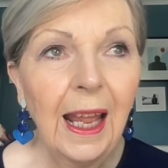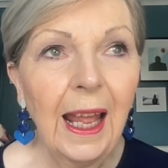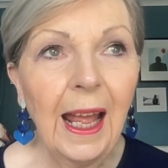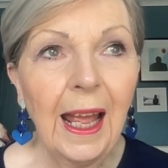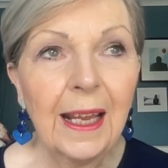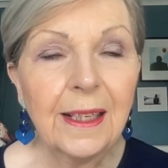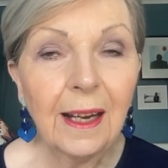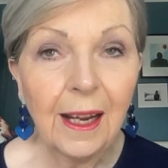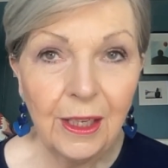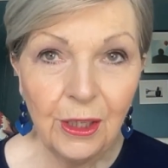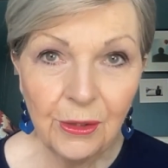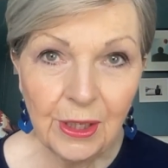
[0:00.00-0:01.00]
And I
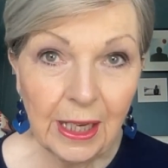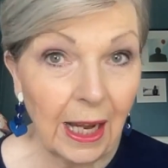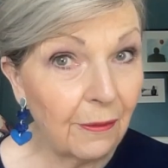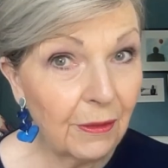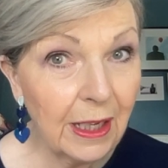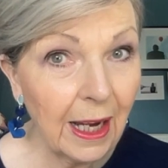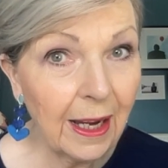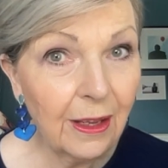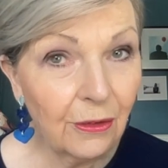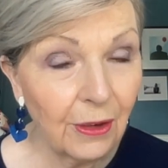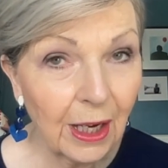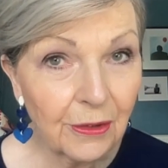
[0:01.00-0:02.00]
use it every day,
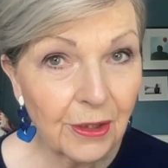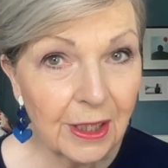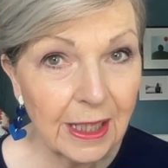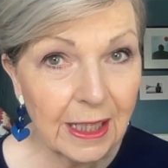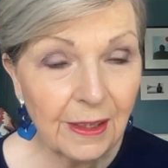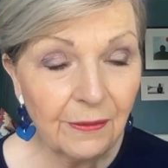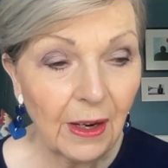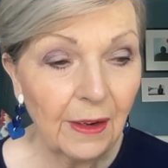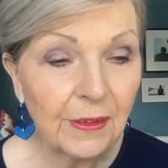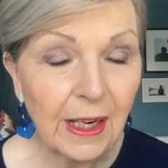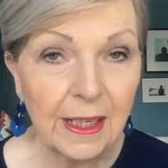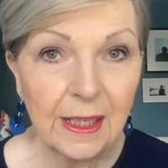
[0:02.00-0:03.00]
365
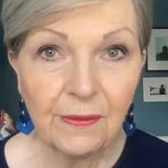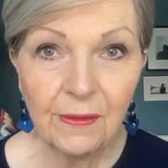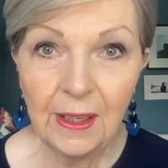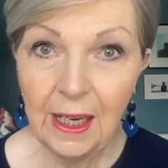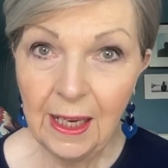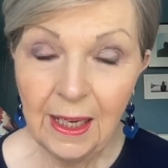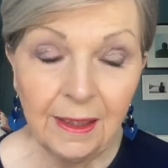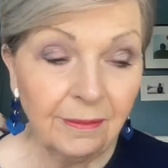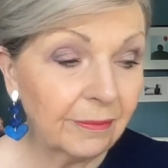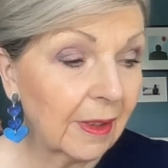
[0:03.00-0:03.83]
days of the year,